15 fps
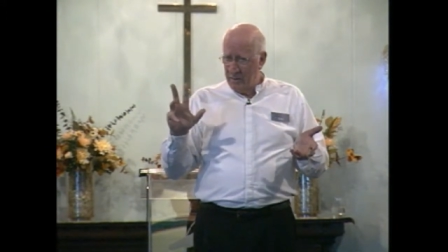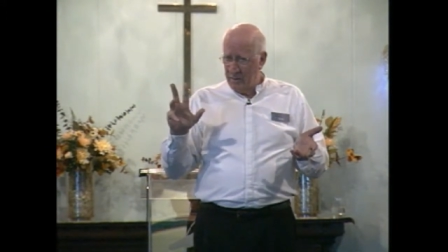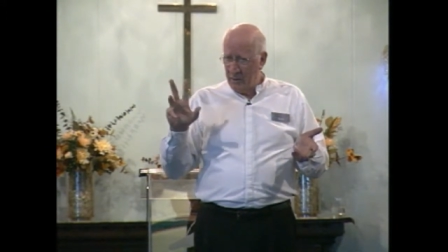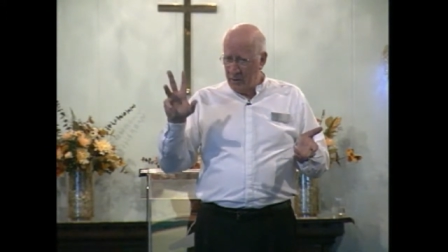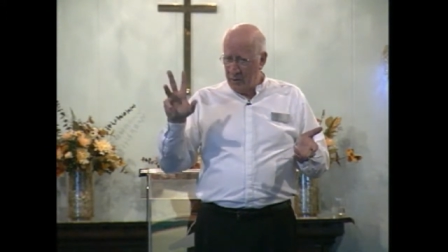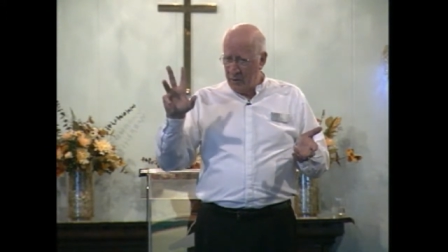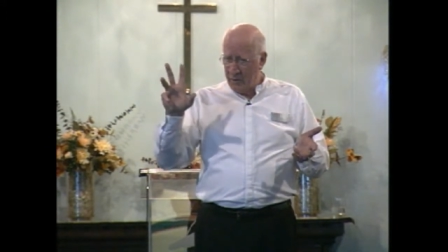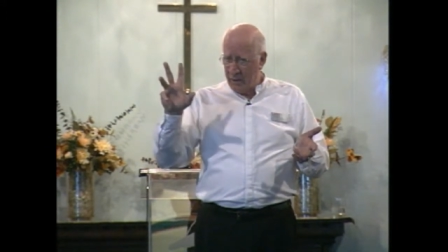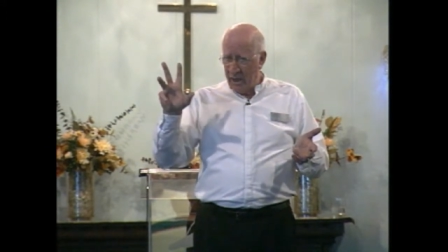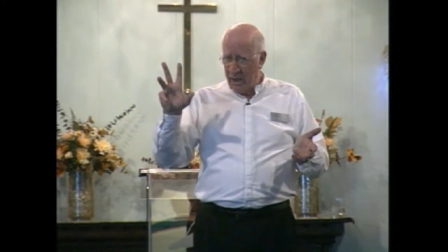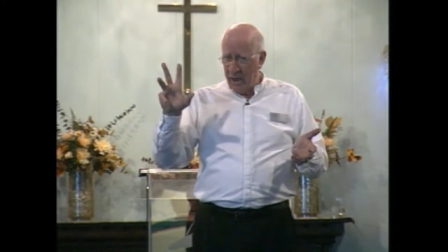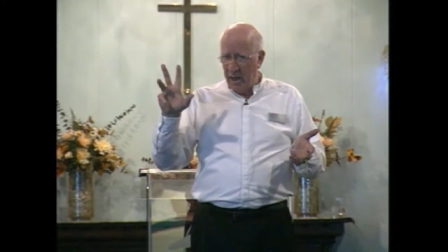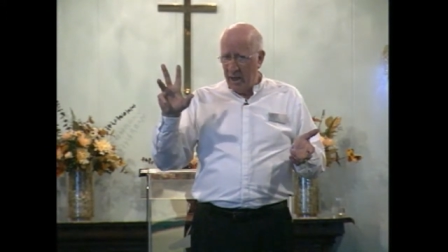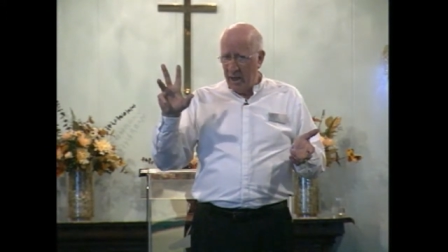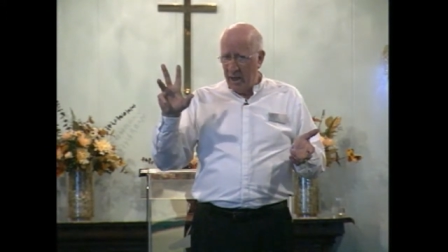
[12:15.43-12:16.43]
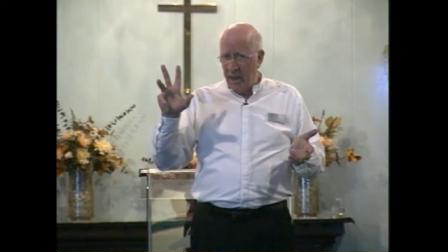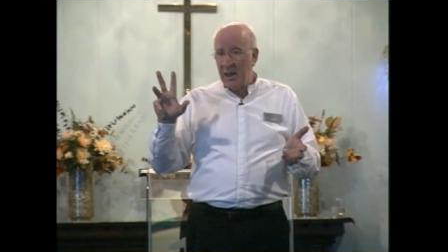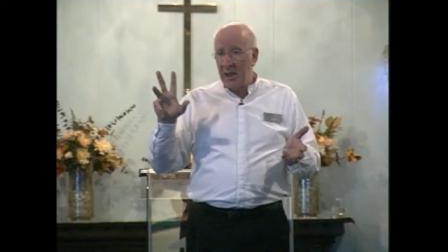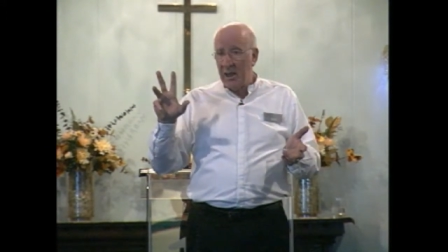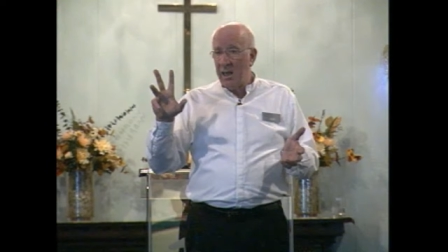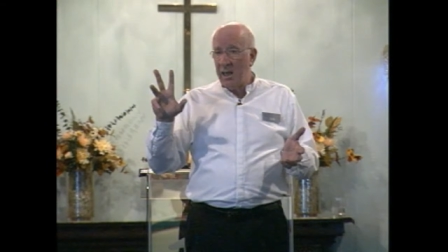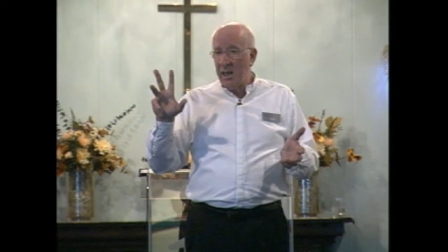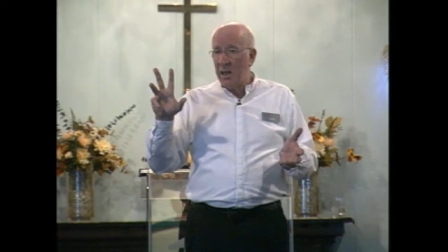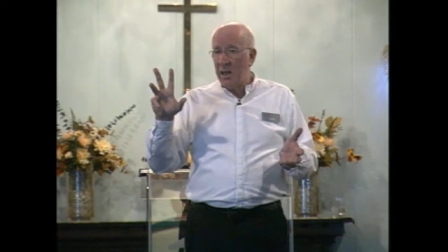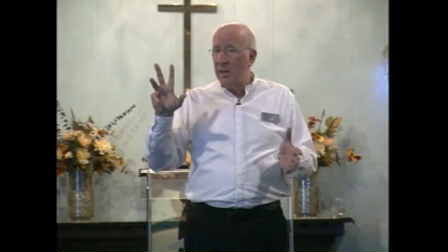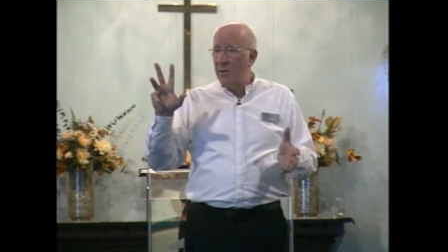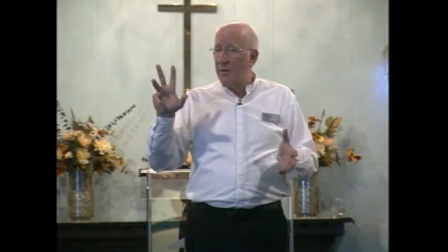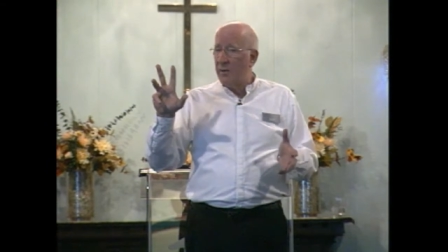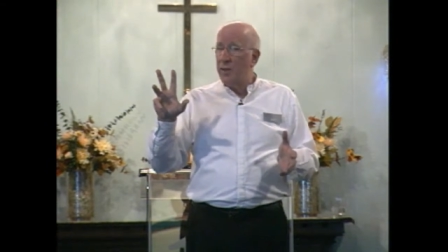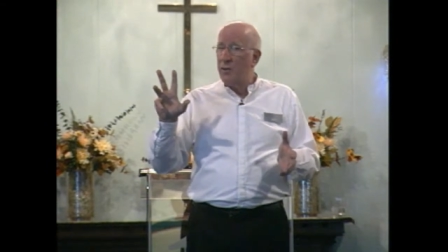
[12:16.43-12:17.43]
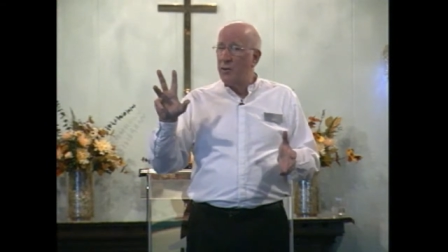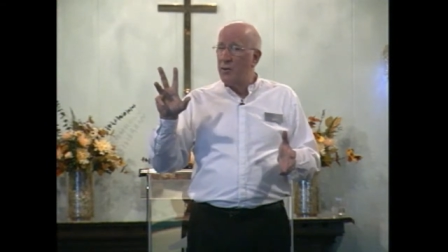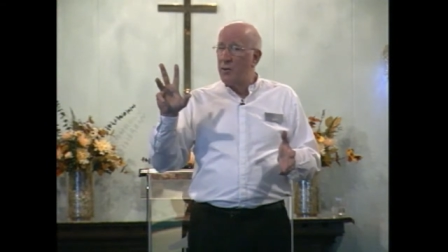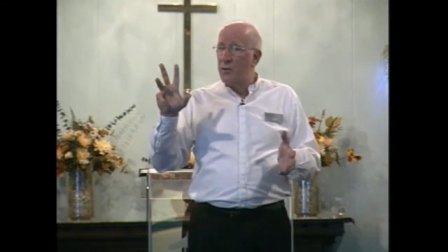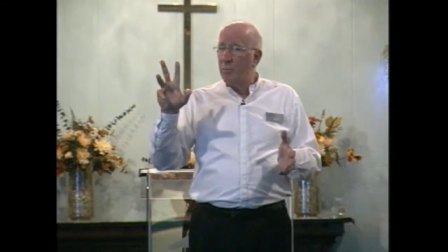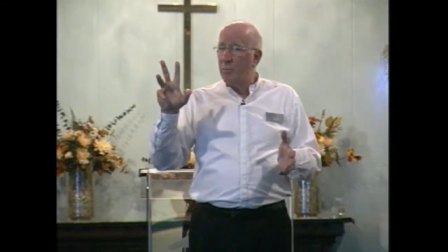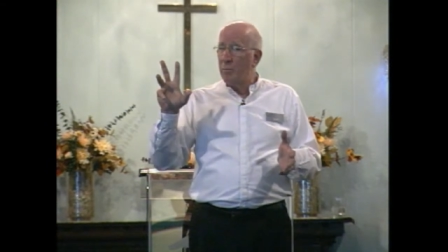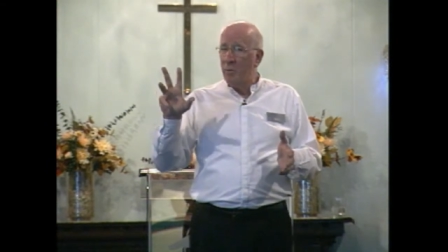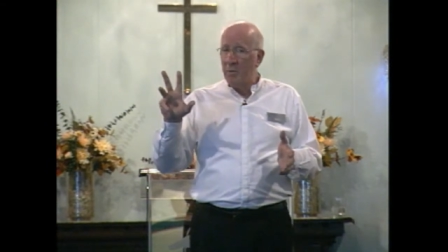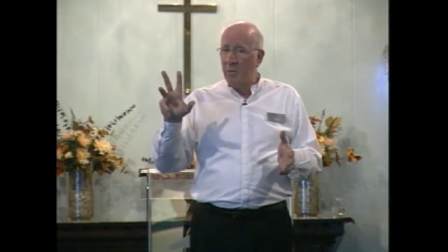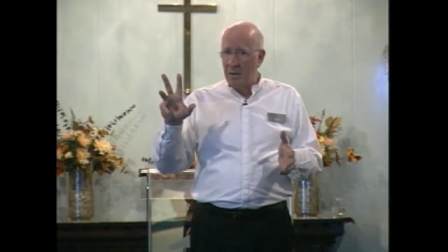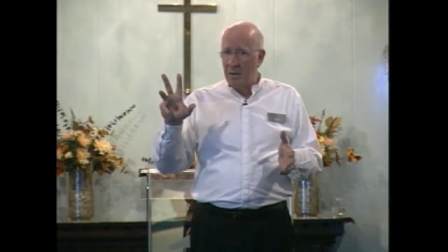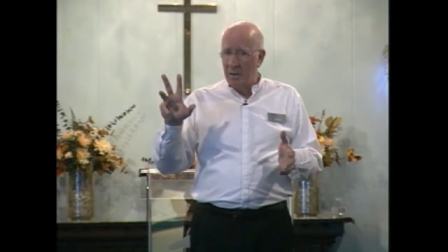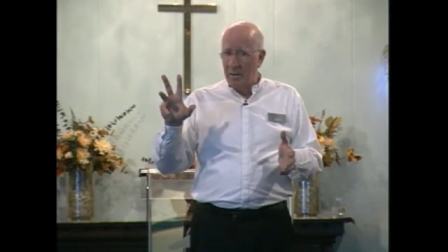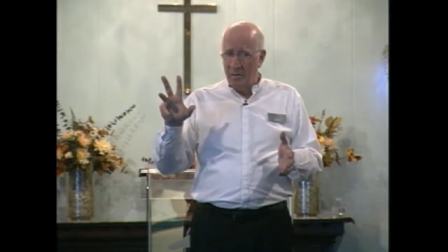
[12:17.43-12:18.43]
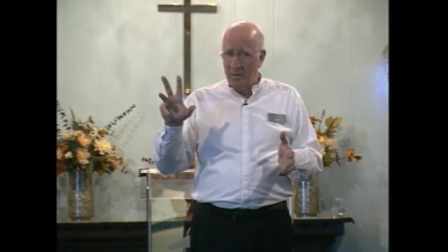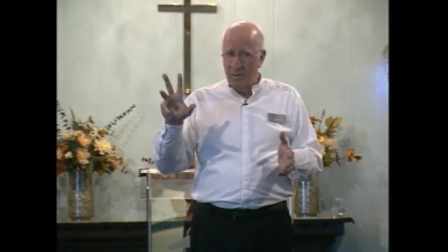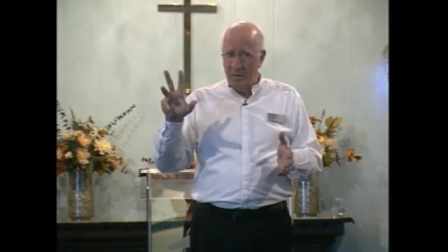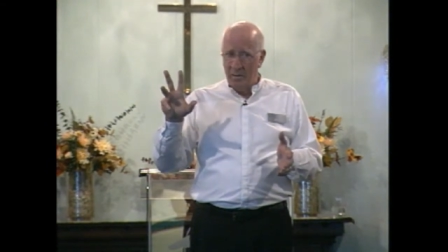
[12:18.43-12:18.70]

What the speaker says: This day, in this moment,